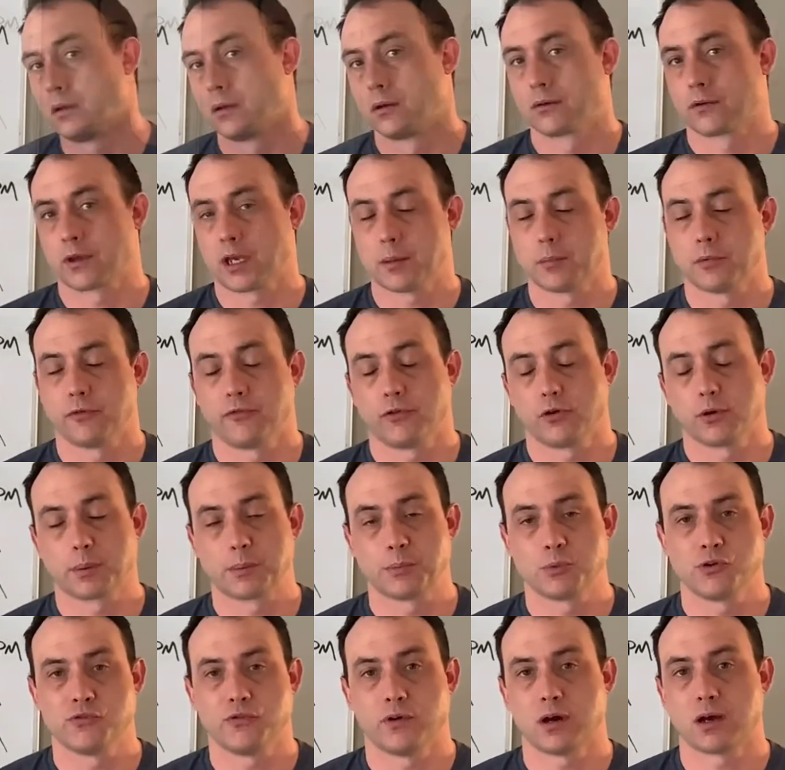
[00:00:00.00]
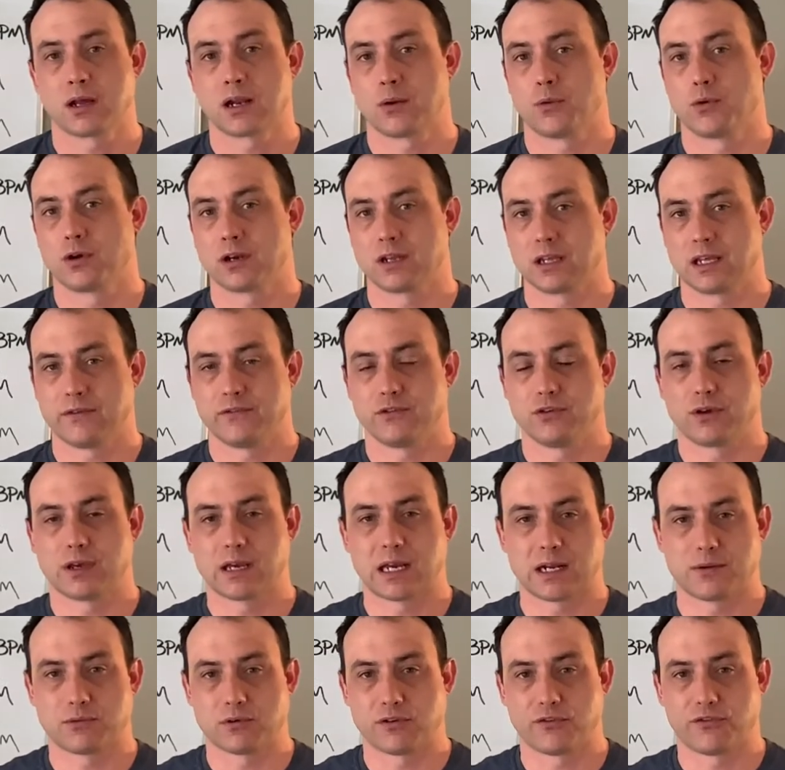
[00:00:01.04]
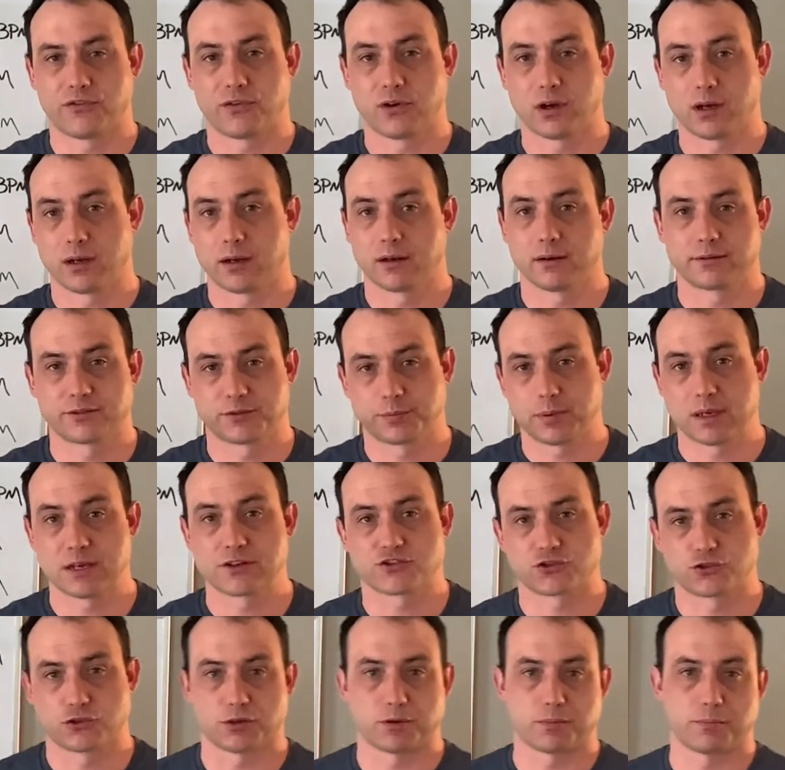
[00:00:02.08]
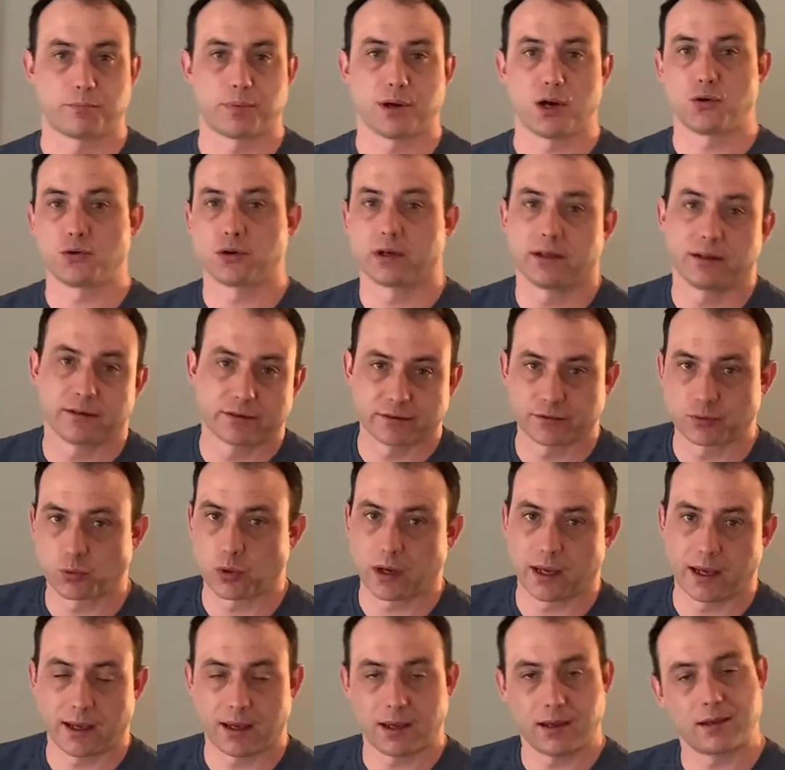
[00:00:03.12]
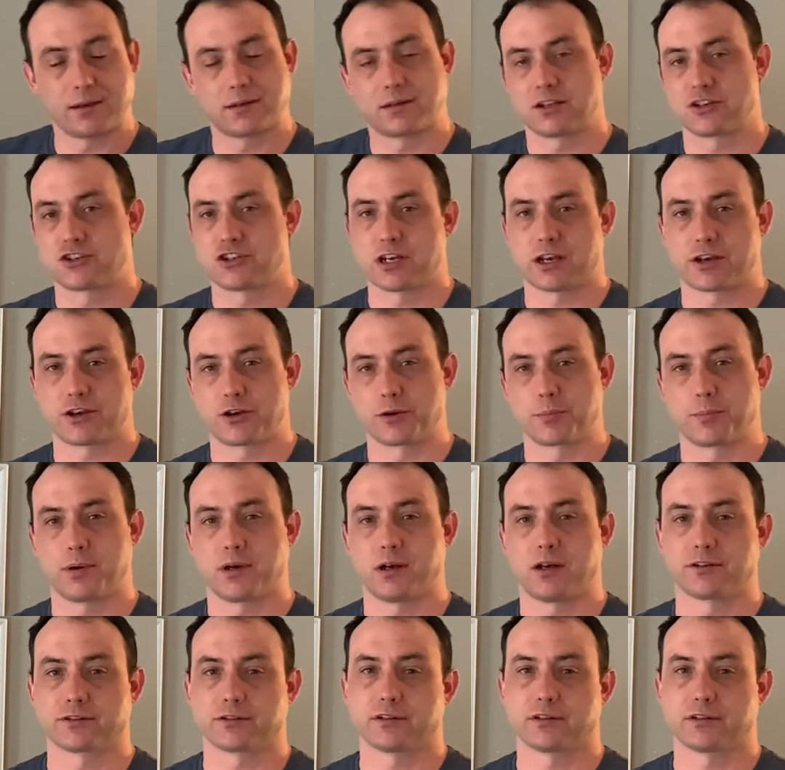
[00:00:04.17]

Okay, before we move on, I want to give you kind of a fun, special bonus way to check your pulse.